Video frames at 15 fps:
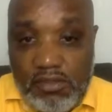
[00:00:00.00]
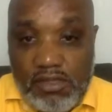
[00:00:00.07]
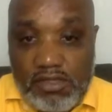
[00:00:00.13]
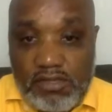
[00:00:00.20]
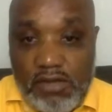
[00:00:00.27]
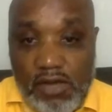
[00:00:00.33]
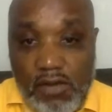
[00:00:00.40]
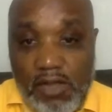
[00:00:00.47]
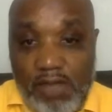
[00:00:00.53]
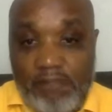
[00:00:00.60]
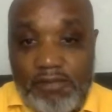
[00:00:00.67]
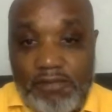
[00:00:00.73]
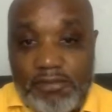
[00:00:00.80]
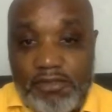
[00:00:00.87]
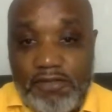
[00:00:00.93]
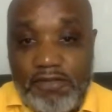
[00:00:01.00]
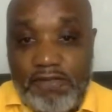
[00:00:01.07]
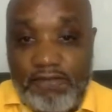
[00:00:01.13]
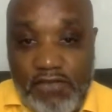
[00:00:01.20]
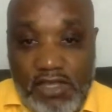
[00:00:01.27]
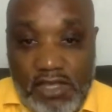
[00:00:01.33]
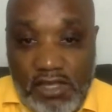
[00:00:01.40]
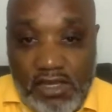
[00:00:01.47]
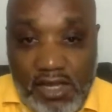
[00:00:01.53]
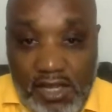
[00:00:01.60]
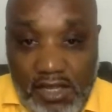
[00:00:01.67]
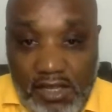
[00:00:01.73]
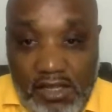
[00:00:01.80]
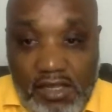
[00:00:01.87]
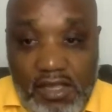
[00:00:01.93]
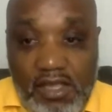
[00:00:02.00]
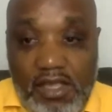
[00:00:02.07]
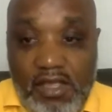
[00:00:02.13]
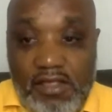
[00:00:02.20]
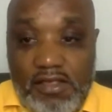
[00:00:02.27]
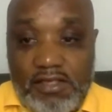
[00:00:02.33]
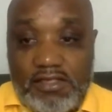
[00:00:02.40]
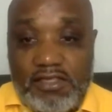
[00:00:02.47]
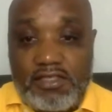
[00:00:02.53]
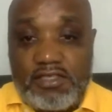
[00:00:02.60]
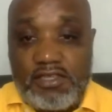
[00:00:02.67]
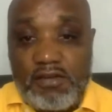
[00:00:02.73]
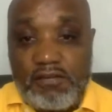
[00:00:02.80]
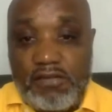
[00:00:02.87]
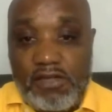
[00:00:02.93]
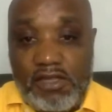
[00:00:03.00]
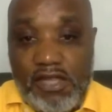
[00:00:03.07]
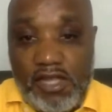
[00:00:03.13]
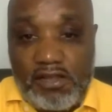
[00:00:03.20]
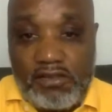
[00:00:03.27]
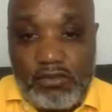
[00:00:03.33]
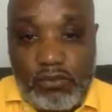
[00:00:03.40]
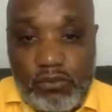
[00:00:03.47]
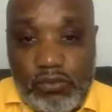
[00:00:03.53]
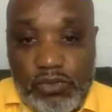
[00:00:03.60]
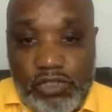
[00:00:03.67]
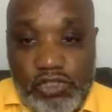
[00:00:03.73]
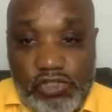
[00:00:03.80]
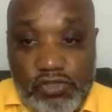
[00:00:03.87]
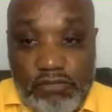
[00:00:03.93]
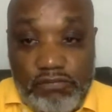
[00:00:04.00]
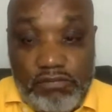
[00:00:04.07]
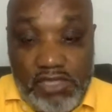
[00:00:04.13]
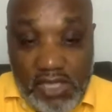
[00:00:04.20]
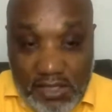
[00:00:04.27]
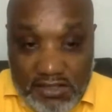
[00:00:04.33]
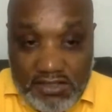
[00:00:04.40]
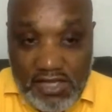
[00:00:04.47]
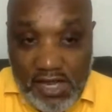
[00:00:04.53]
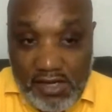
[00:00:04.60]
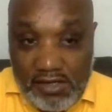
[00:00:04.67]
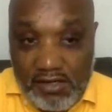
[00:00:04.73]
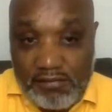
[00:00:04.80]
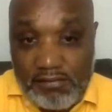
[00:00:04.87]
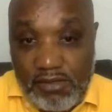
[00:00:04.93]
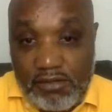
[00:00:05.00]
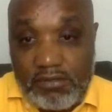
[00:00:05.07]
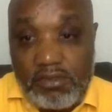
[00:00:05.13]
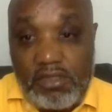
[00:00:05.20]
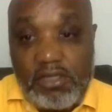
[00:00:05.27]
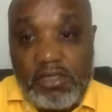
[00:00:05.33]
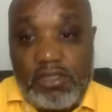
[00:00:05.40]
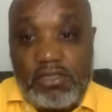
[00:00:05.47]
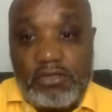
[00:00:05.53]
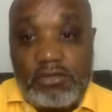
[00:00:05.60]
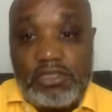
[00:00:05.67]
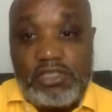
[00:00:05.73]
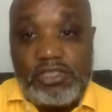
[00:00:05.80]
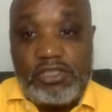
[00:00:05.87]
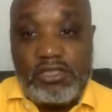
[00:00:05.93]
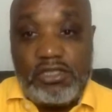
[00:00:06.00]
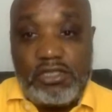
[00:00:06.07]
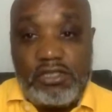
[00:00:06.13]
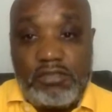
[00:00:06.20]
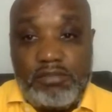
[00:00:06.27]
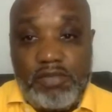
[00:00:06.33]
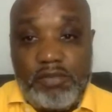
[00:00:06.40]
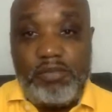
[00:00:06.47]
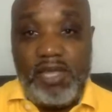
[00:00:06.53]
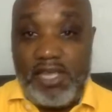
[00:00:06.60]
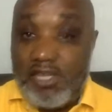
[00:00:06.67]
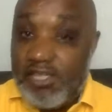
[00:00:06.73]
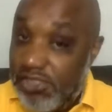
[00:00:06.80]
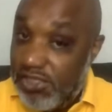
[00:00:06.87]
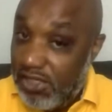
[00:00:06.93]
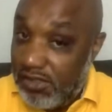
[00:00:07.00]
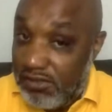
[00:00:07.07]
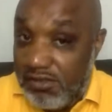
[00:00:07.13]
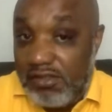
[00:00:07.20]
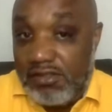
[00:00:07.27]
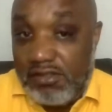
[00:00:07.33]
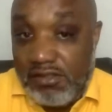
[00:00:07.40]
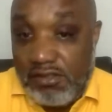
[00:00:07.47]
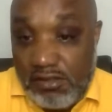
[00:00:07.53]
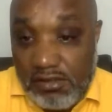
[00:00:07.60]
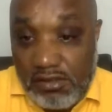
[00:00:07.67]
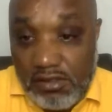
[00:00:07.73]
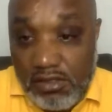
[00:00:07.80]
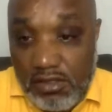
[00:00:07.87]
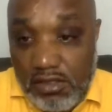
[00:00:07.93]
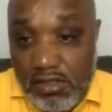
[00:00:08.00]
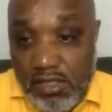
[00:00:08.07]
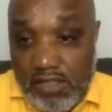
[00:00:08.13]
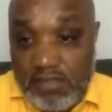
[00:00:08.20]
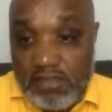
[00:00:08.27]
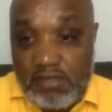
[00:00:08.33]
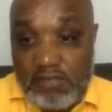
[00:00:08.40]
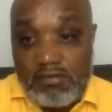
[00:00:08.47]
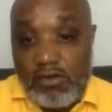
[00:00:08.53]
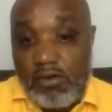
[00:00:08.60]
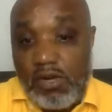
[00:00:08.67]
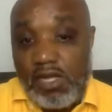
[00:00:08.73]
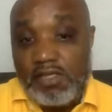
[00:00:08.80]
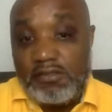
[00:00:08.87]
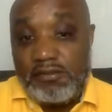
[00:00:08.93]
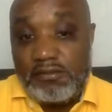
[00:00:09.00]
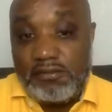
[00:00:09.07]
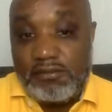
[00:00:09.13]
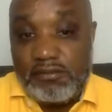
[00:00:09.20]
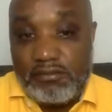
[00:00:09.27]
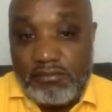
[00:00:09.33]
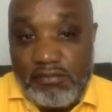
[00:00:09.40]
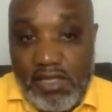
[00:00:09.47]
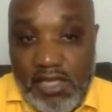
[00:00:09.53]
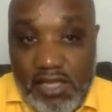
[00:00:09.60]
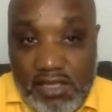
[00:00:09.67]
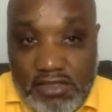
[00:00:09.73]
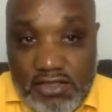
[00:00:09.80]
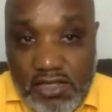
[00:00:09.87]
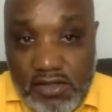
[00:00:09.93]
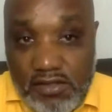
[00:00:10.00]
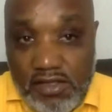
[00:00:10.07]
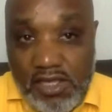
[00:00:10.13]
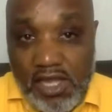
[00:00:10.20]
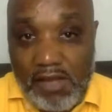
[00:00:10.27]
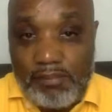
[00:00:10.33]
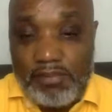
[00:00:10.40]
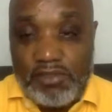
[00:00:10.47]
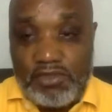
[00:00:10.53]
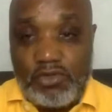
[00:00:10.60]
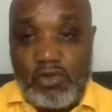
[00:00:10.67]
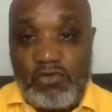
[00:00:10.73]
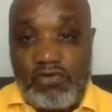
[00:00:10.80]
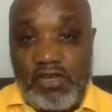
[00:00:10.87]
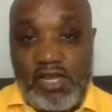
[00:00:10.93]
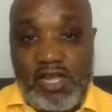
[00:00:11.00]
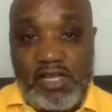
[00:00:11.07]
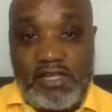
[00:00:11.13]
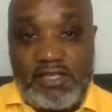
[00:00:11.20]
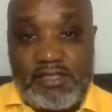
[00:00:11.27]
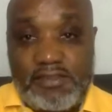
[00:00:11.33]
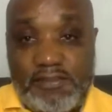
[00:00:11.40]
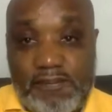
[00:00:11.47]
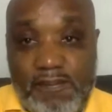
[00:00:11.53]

So I want people to feel like this is something that we should be excited about. We should be patient. That's number one, because nothing happens overnight.